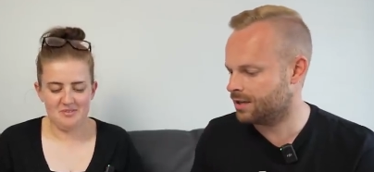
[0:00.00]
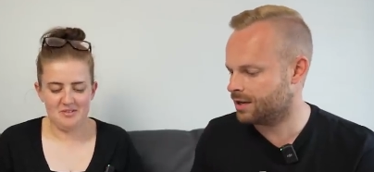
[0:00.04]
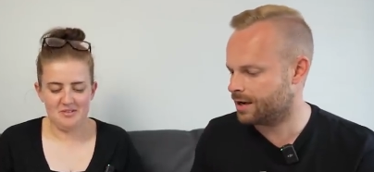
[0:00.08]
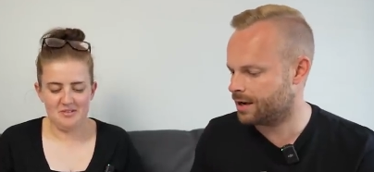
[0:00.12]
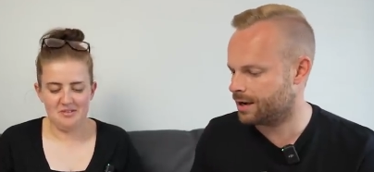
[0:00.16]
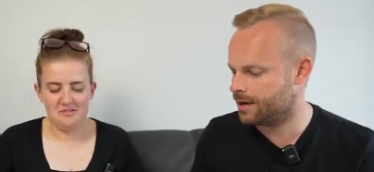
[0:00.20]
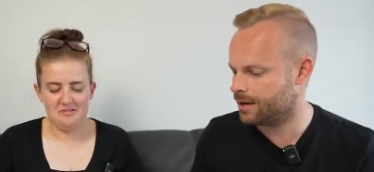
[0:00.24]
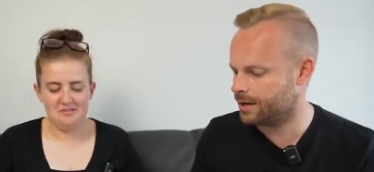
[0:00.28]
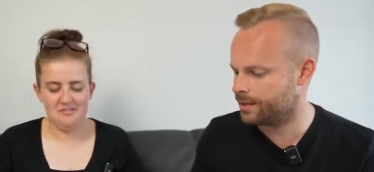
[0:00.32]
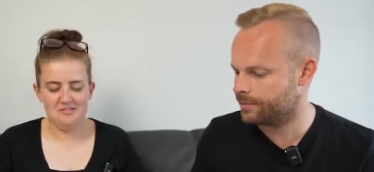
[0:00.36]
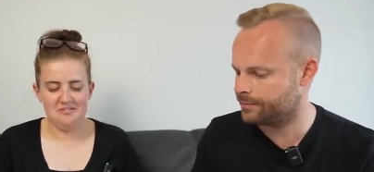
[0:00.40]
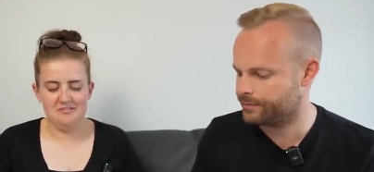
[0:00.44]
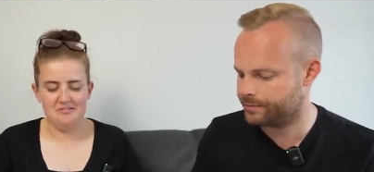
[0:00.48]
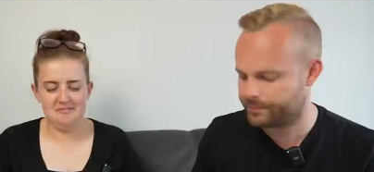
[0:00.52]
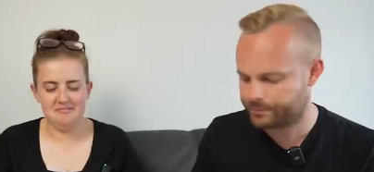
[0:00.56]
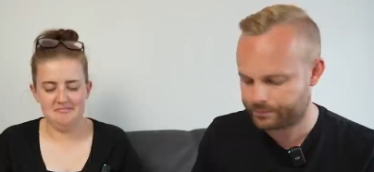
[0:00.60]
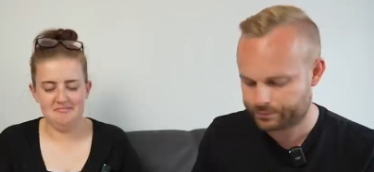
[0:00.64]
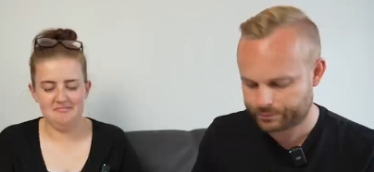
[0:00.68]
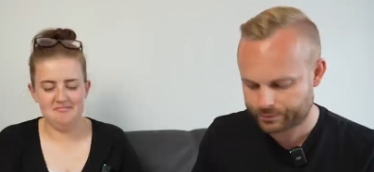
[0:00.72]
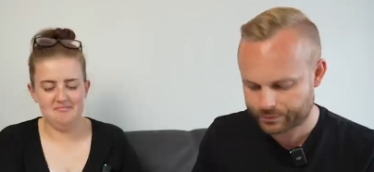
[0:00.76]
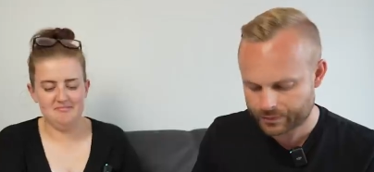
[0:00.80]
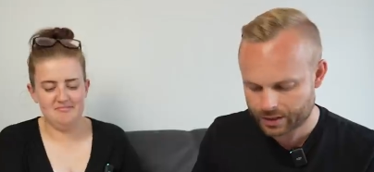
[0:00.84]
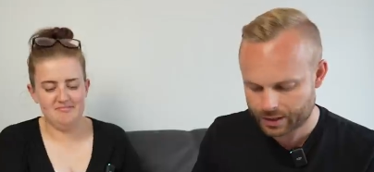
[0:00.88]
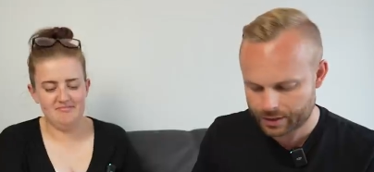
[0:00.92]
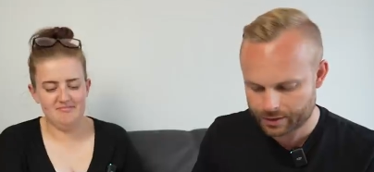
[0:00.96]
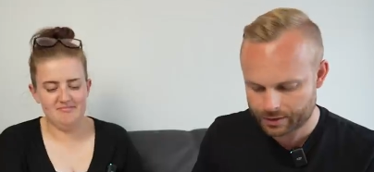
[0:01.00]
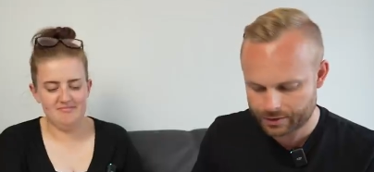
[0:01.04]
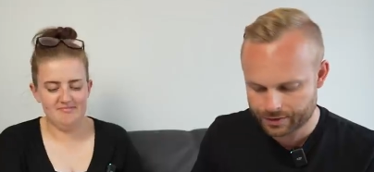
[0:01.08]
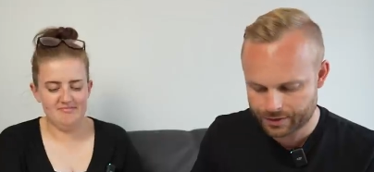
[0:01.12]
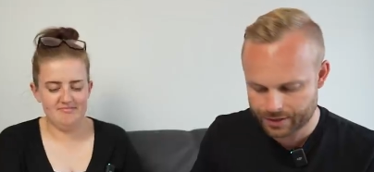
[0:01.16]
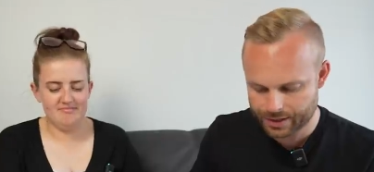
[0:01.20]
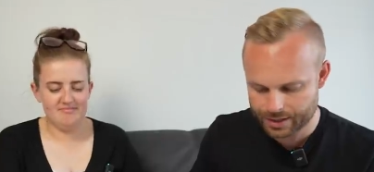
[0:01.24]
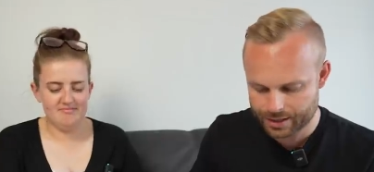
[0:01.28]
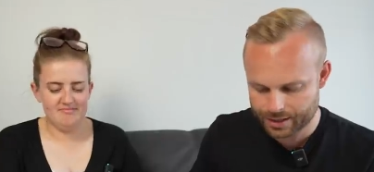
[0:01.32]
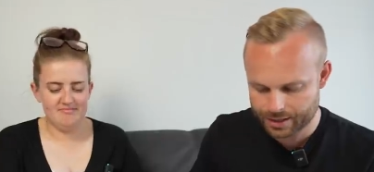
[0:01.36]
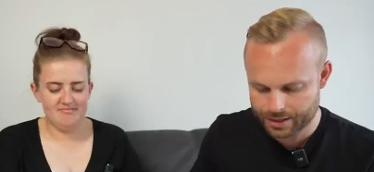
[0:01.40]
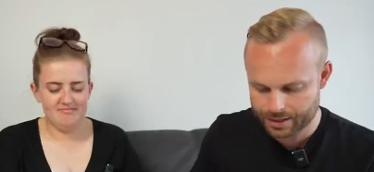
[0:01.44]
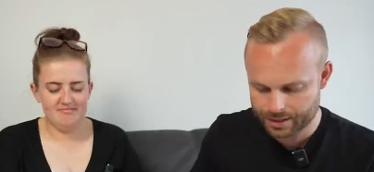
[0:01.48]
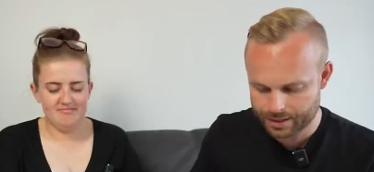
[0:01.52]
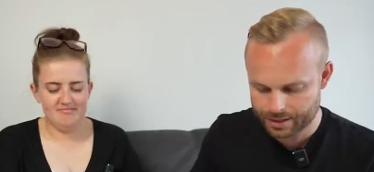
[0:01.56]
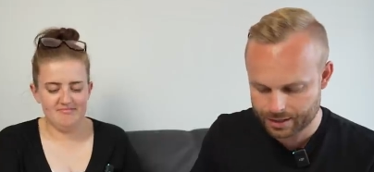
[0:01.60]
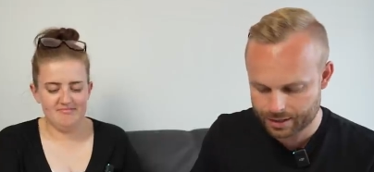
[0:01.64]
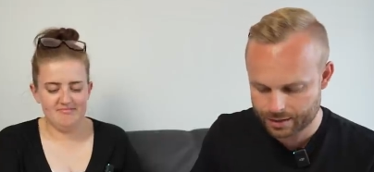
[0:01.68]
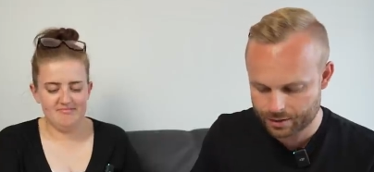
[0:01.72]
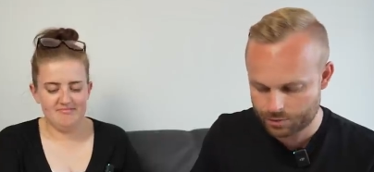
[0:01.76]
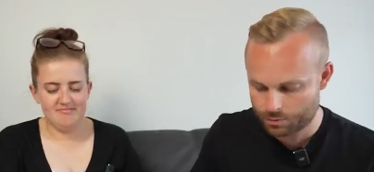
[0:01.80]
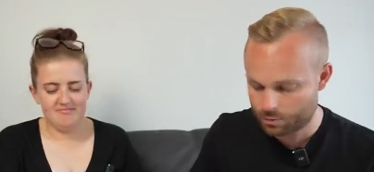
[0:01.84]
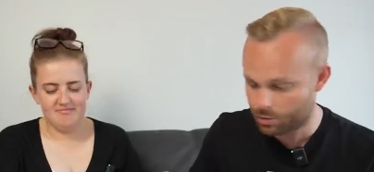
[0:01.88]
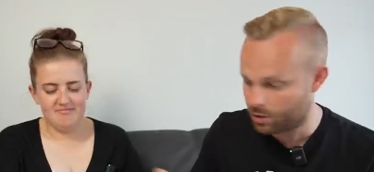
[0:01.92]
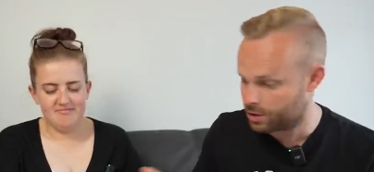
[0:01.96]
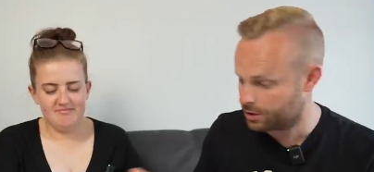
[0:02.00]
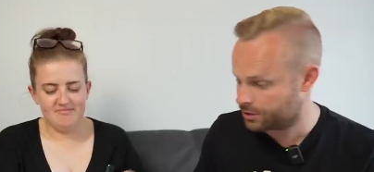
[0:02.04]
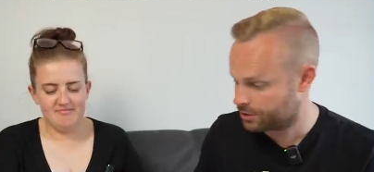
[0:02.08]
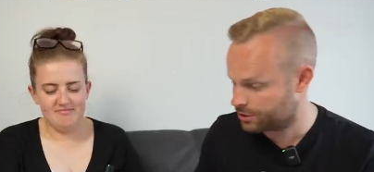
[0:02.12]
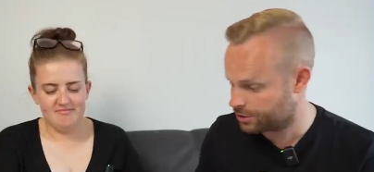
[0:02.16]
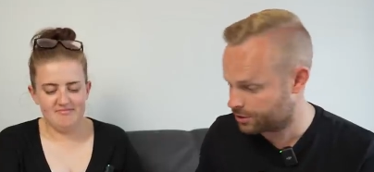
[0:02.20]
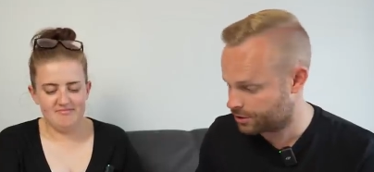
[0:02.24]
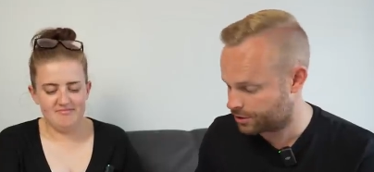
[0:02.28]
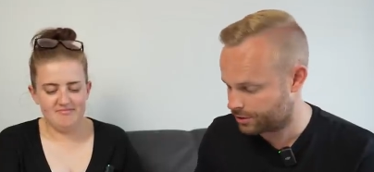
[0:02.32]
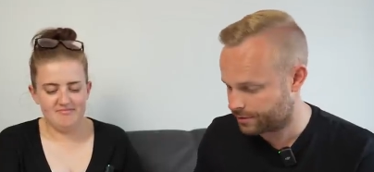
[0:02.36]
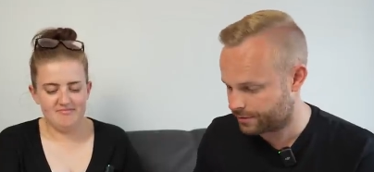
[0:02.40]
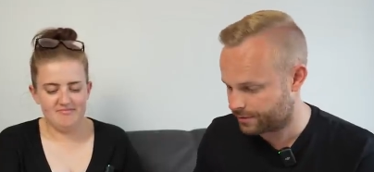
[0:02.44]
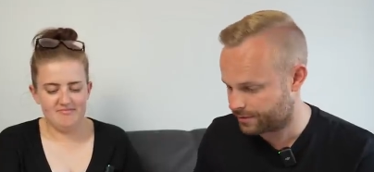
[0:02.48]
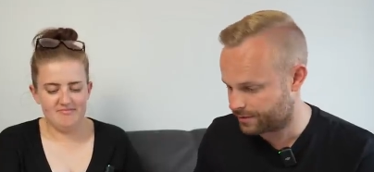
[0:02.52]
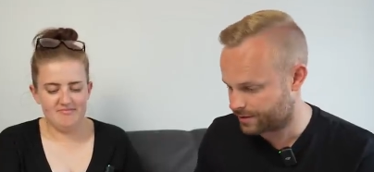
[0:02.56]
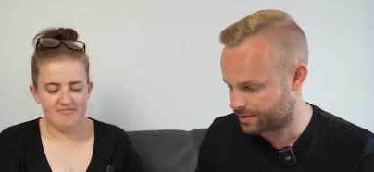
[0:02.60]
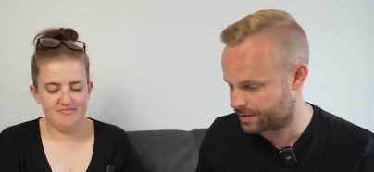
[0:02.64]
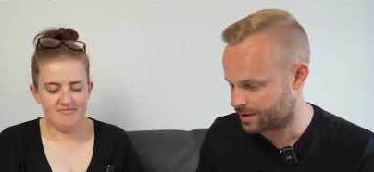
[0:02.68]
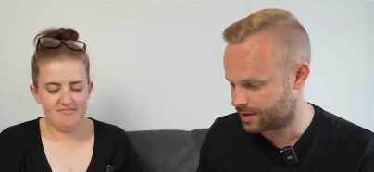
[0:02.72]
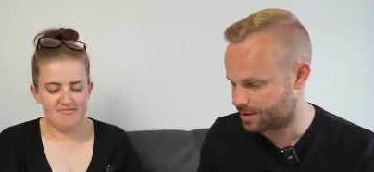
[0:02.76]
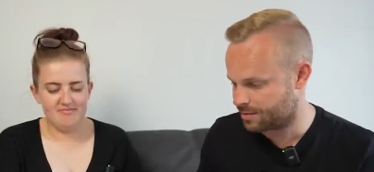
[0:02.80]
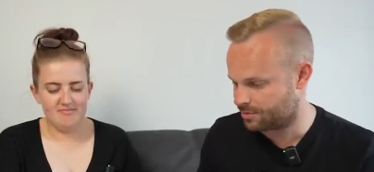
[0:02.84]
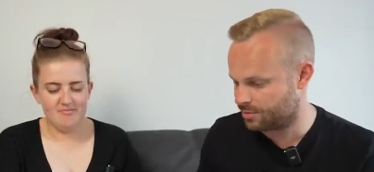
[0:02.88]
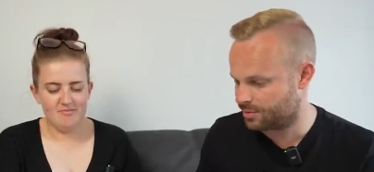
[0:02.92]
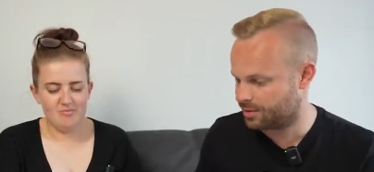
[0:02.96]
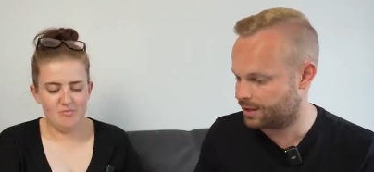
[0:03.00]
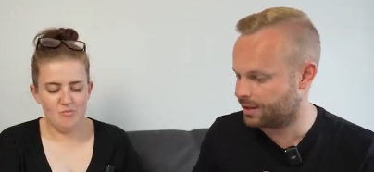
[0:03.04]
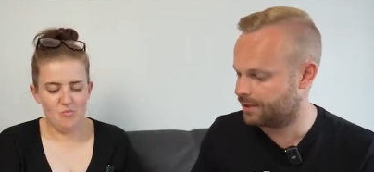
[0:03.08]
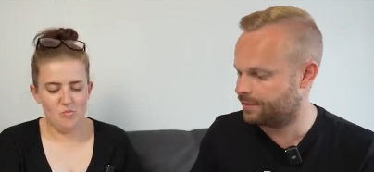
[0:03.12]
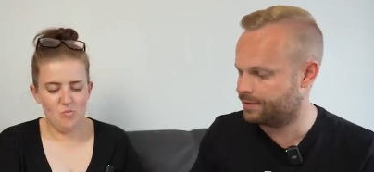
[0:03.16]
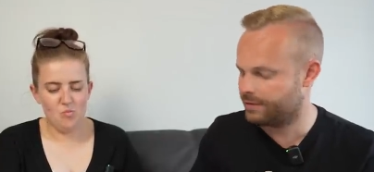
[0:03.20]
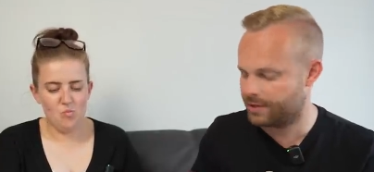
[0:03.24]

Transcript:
Speaker 1: Um, the Watch, for example, I,